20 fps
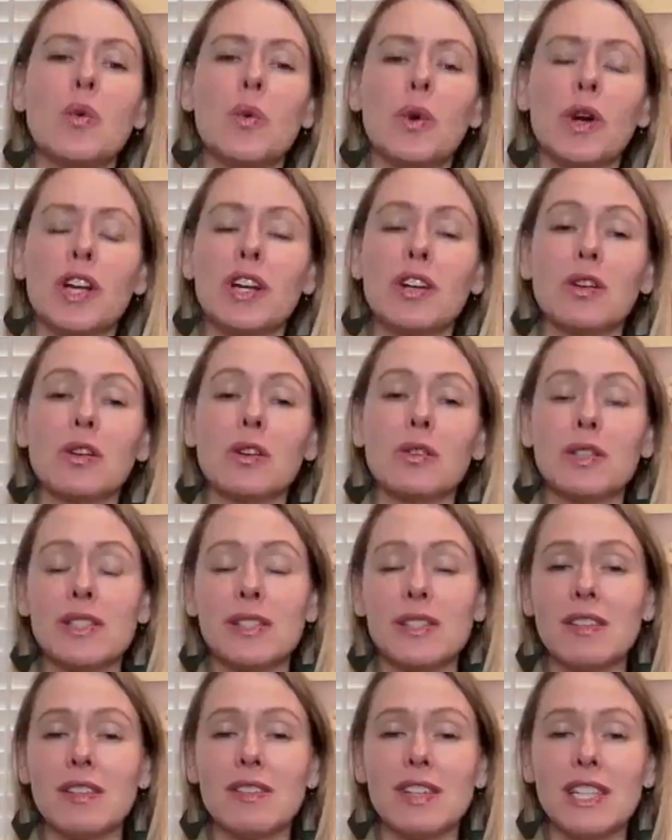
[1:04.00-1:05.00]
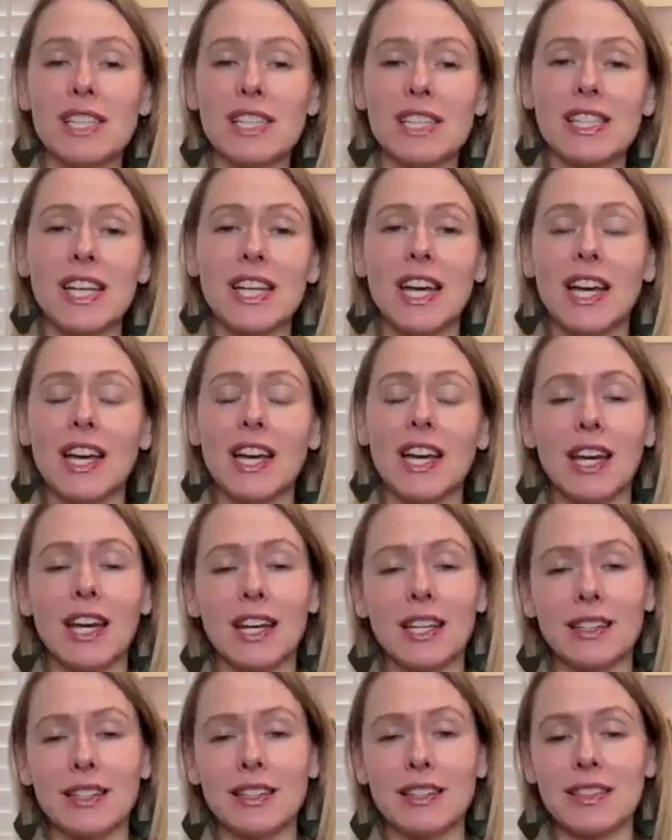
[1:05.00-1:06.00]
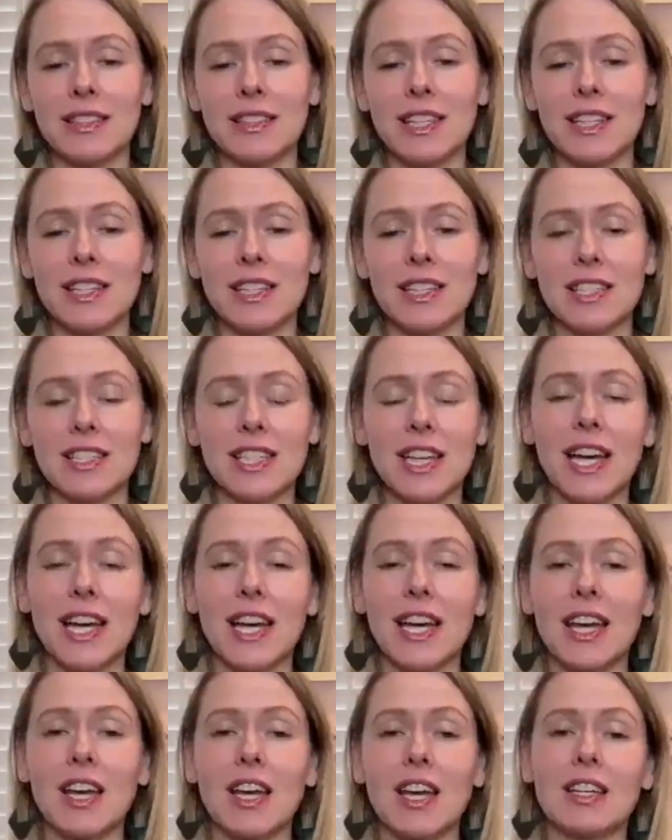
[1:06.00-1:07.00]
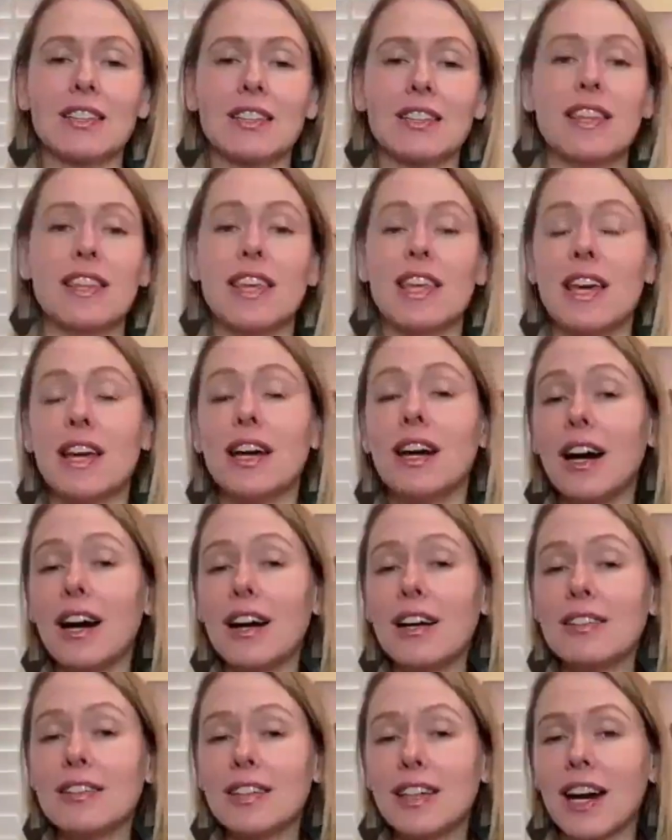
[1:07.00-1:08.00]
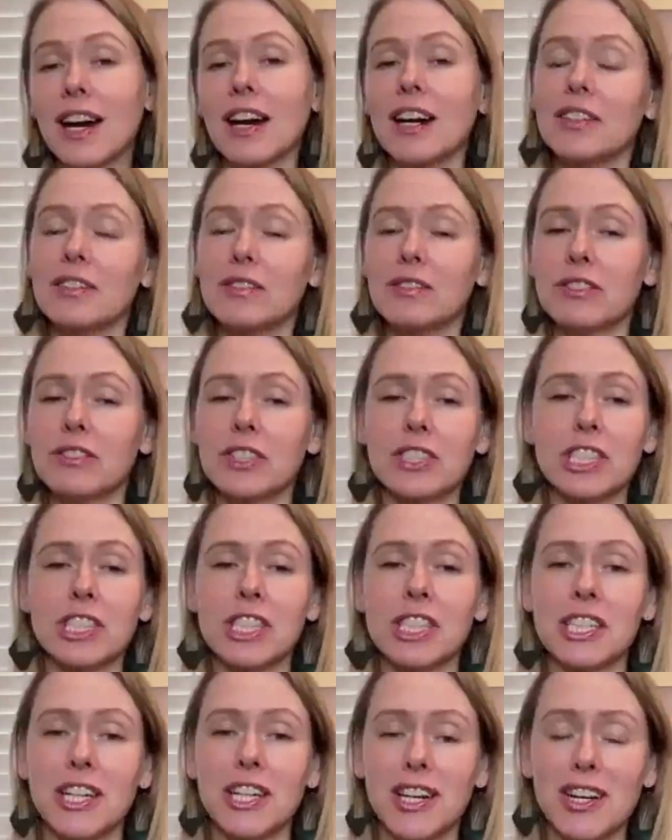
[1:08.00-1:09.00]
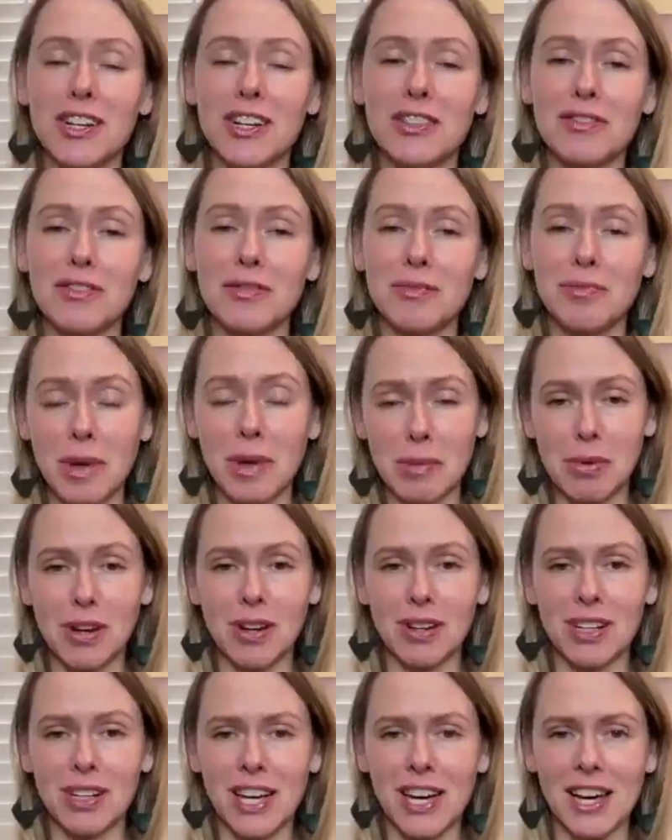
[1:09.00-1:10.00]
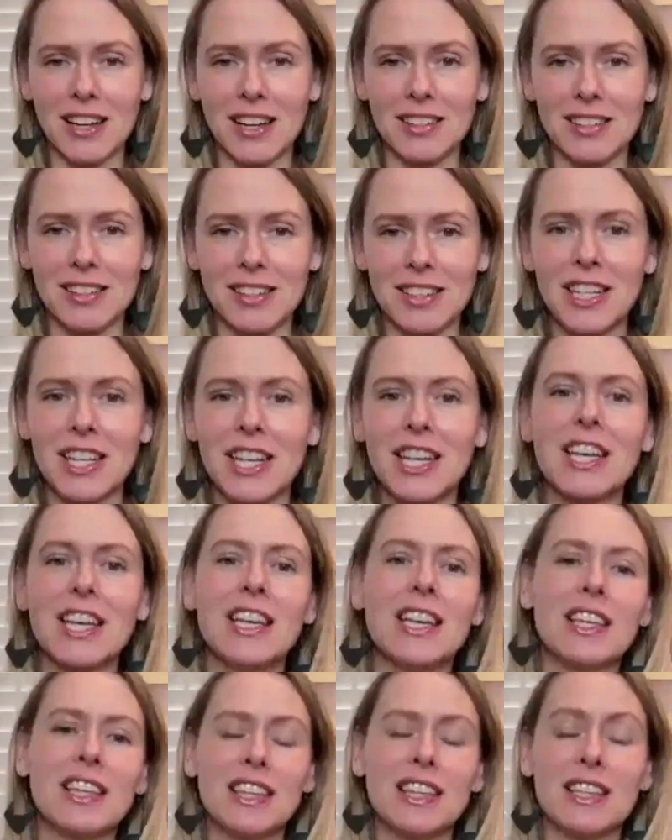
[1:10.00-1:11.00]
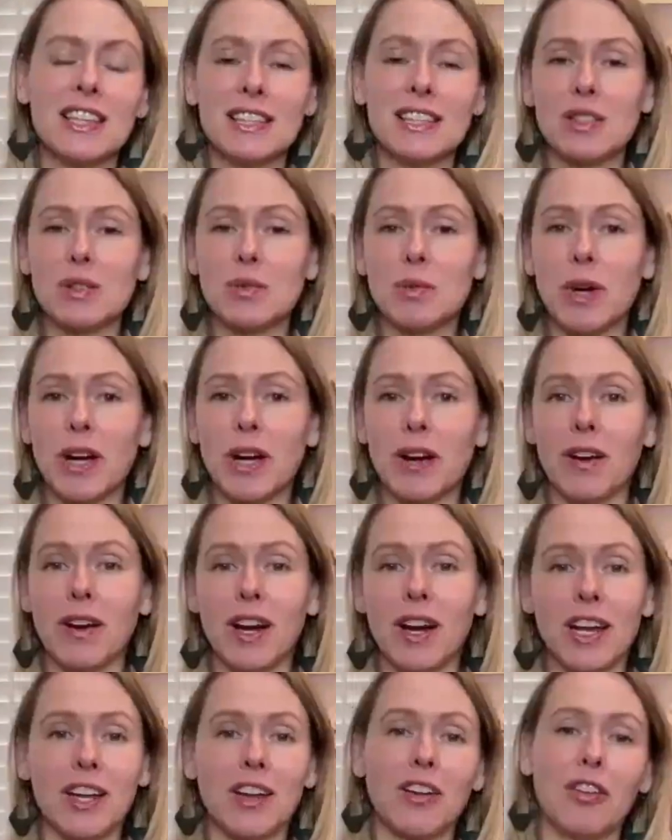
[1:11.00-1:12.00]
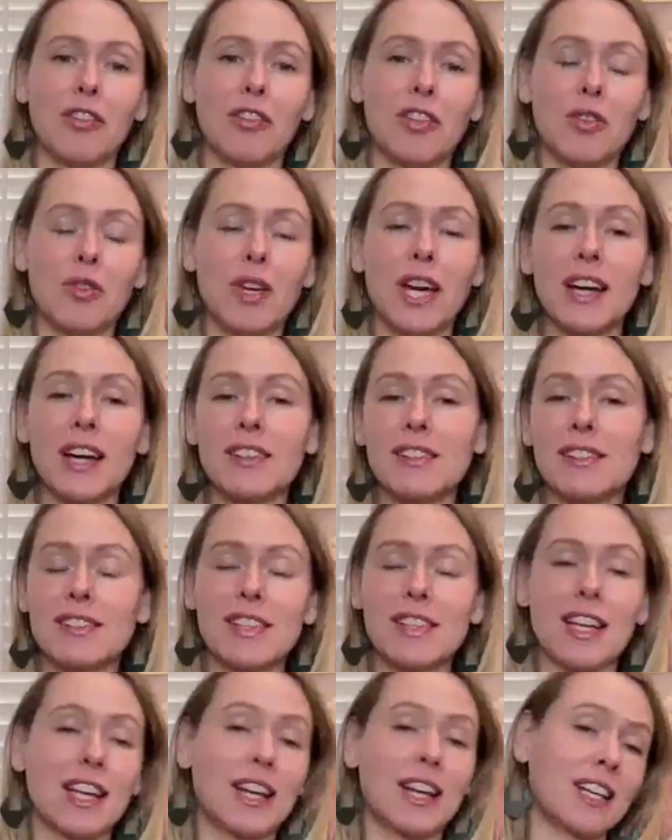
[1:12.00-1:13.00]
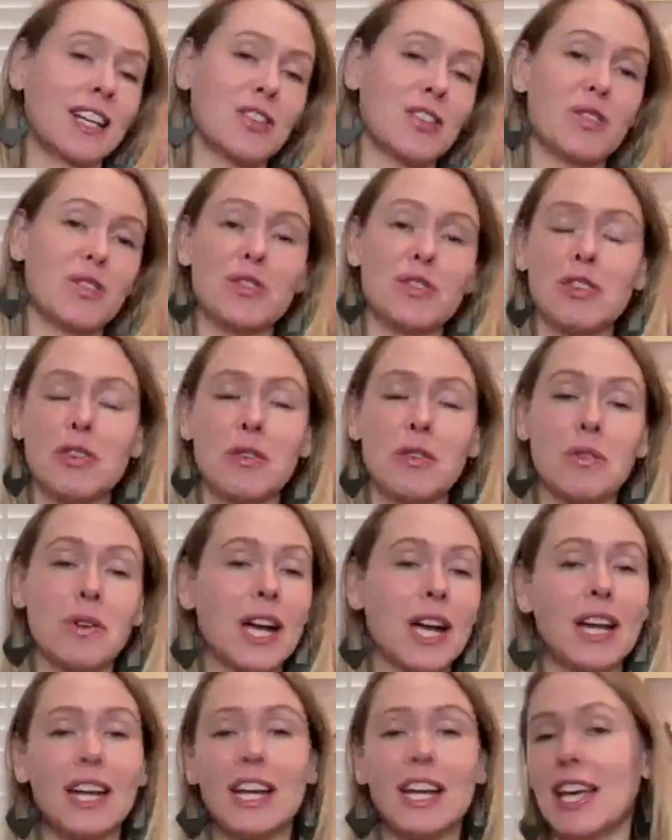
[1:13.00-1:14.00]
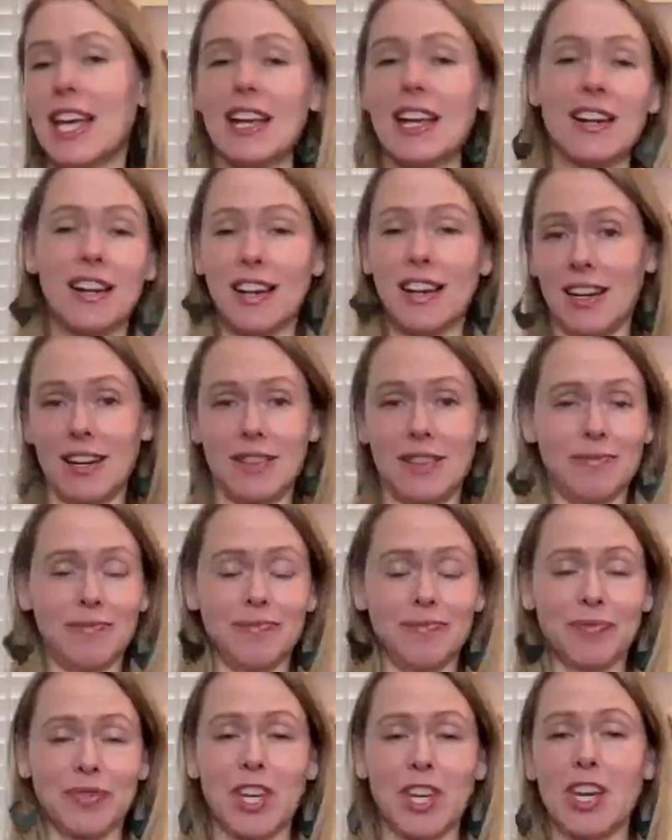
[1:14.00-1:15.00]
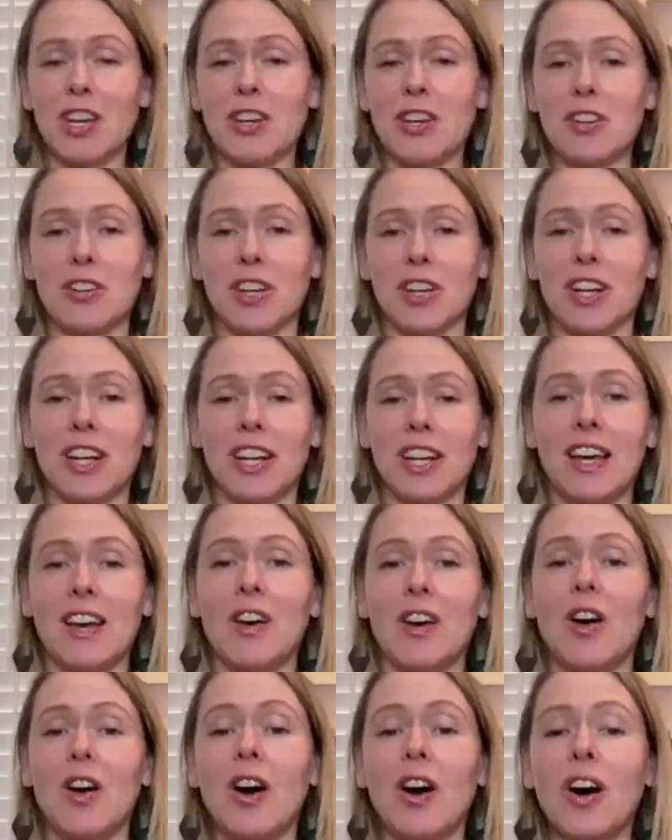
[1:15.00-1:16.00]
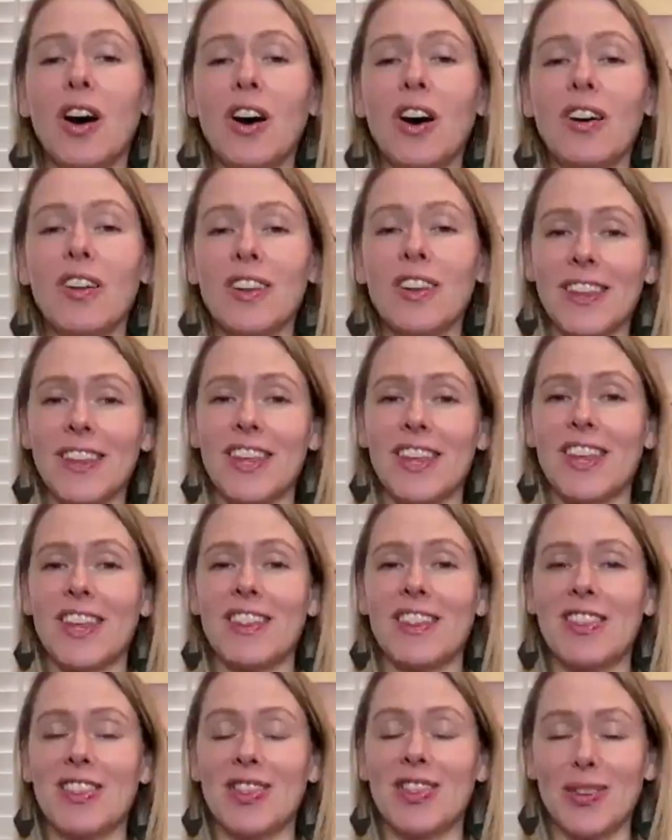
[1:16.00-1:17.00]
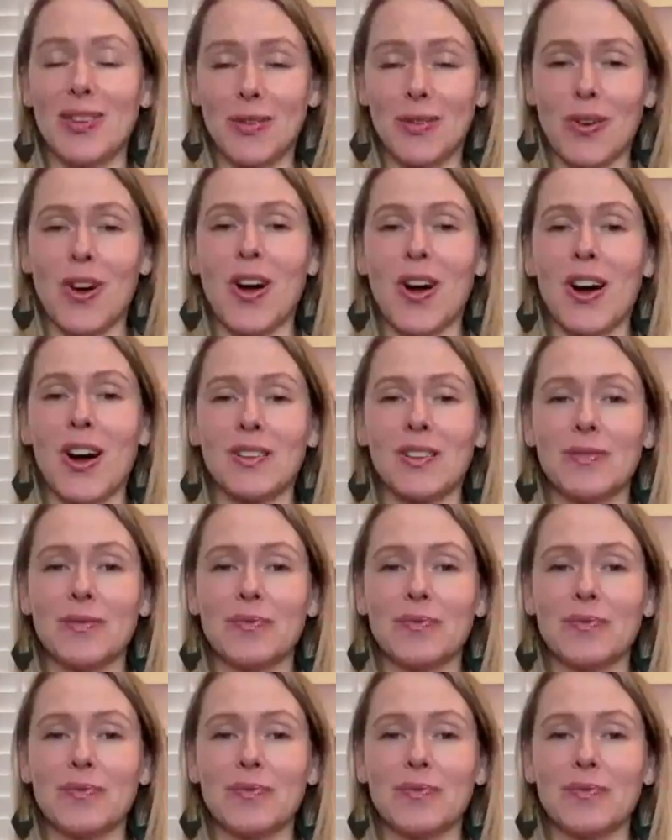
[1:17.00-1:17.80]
What you're receiving today and listening today is the uncut version of my podcast. This is where I interview guests and I don't do any editing. You're getting it all in the raw.